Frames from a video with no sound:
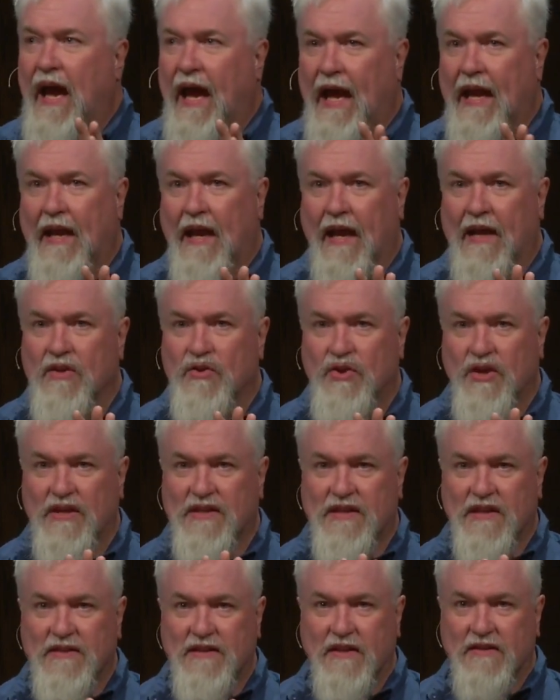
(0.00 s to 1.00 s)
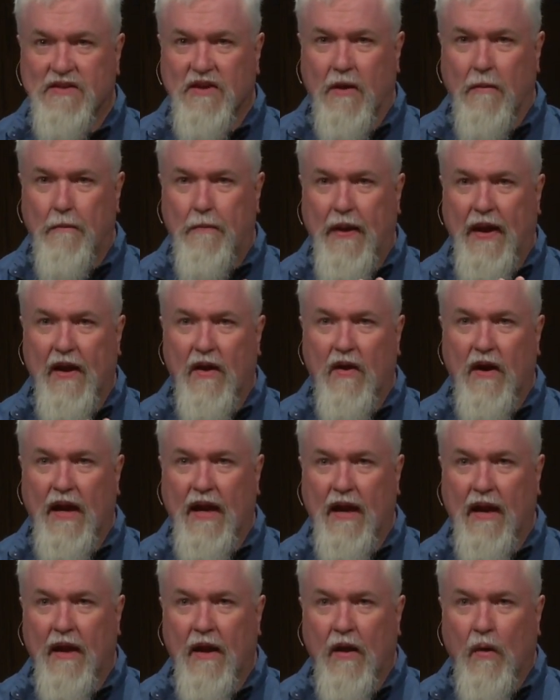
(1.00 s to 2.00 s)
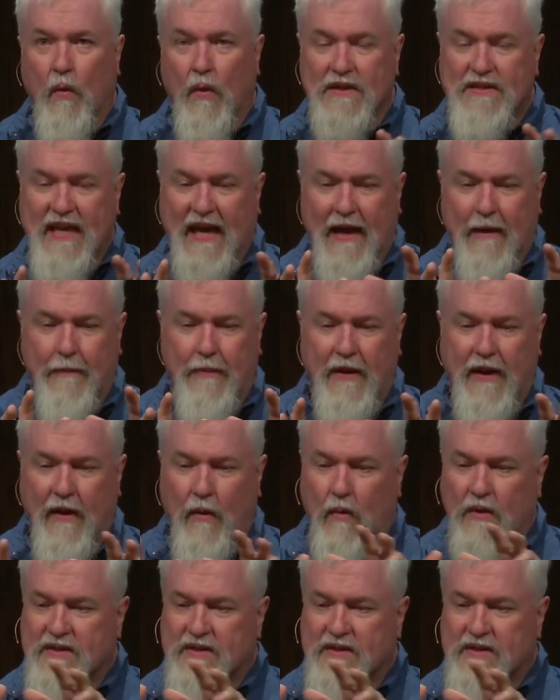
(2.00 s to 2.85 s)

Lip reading: and Jesus is comparing what's happening,